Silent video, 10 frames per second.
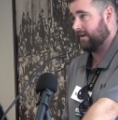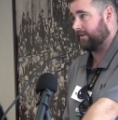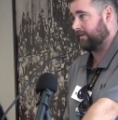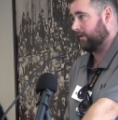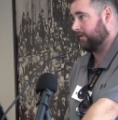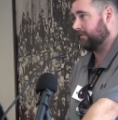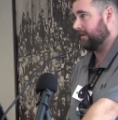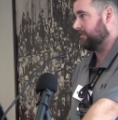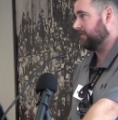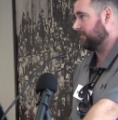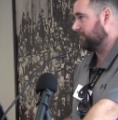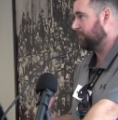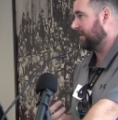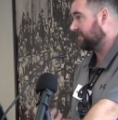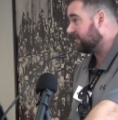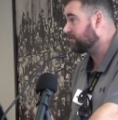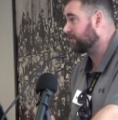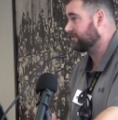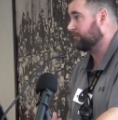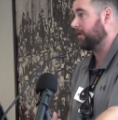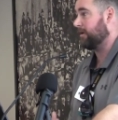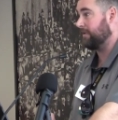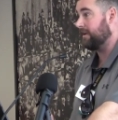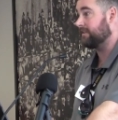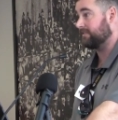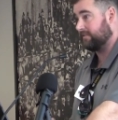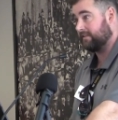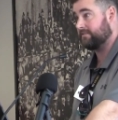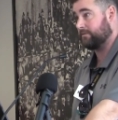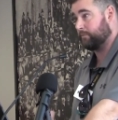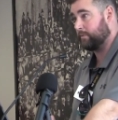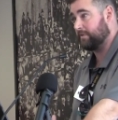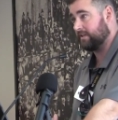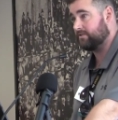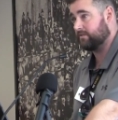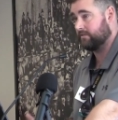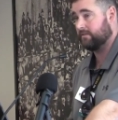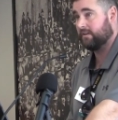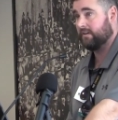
and you go in best interest to write a pin because you think this is a real big issue,